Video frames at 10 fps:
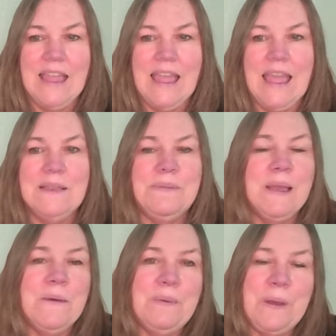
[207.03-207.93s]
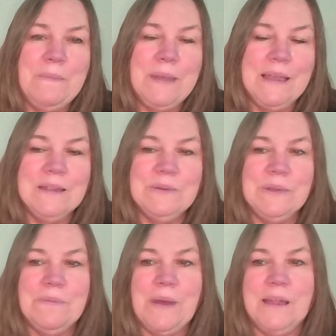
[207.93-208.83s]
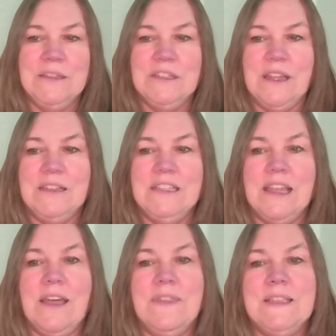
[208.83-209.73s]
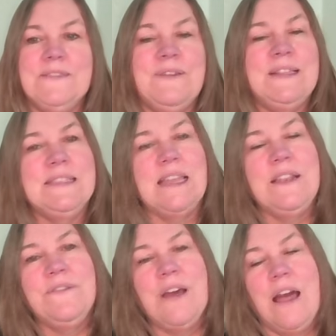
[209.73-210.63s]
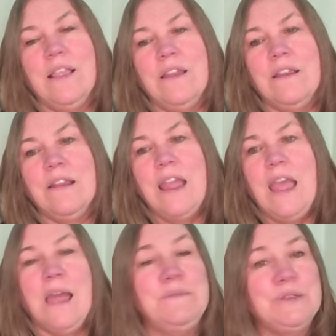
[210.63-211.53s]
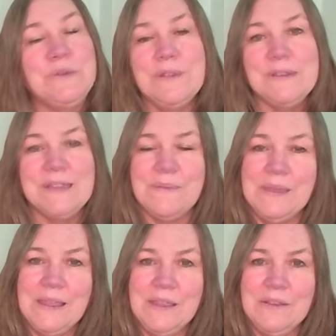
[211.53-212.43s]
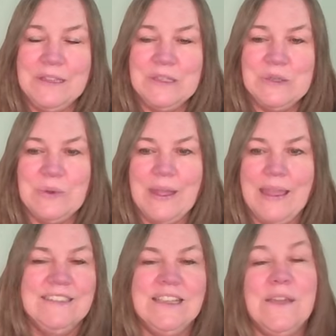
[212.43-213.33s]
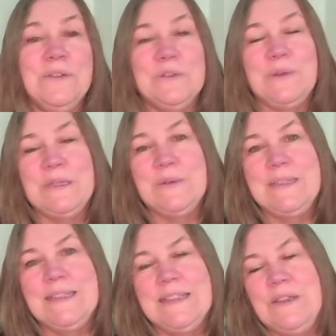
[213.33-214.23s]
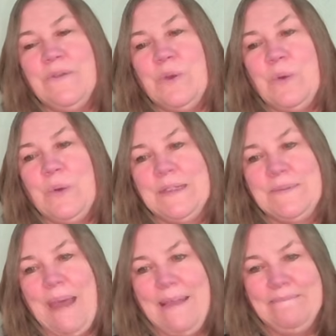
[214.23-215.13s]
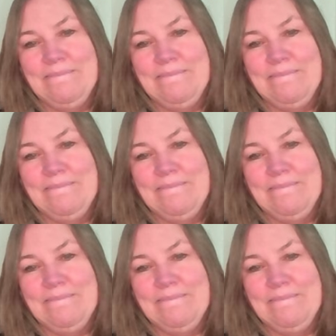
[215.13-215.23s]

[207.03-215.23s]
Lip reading: and pickleball mingled with Mahjong. Check out this fun site of color. I'm sure there's something you'll enjoy. Check out their 2026 Year of the Horse mat.